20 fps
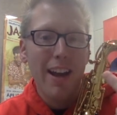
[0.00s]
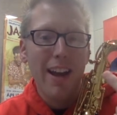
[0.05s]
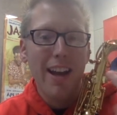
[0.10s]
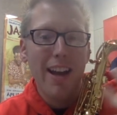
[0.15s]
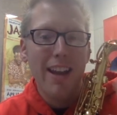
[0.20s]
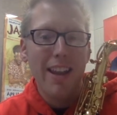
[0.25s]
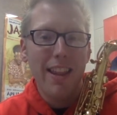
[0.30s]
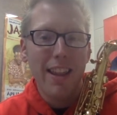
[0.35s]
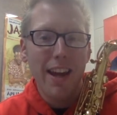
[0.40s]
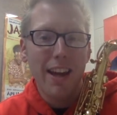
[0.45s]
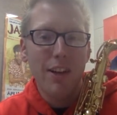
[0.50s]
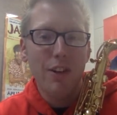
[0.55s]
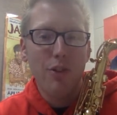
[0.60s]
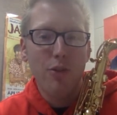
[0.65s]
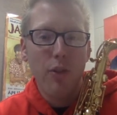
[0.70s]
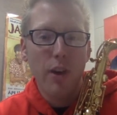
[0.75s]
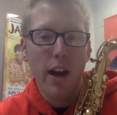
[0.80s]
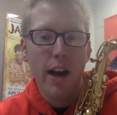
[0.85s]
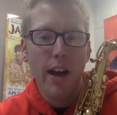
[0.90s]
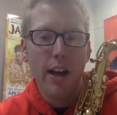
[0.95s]
and then
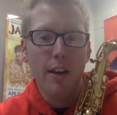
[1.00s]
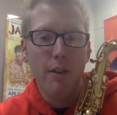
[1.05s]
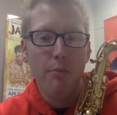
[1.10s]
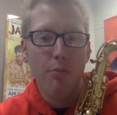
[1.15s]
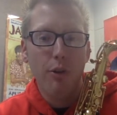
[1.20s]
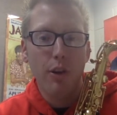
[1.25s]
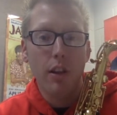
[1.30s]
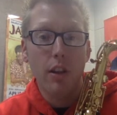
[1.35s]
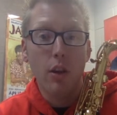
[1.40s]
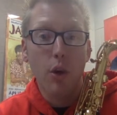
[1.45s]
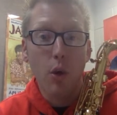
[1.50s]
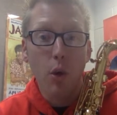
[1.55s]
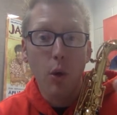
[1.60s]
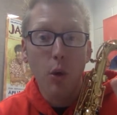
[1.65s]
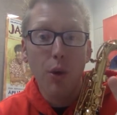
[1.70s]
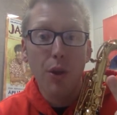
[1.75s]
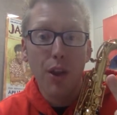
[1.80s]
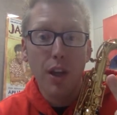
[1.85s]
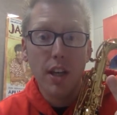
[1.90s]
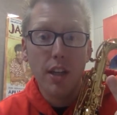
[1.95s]
try putting the
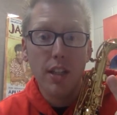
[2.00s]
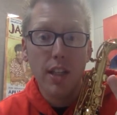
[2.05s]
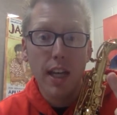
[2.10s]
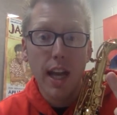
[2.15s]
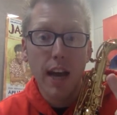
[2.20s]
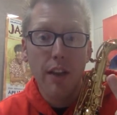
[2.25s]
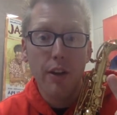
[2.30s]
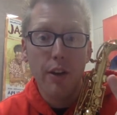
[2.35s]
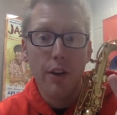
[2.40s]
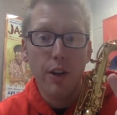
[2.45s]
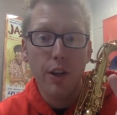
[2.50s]
whole thing together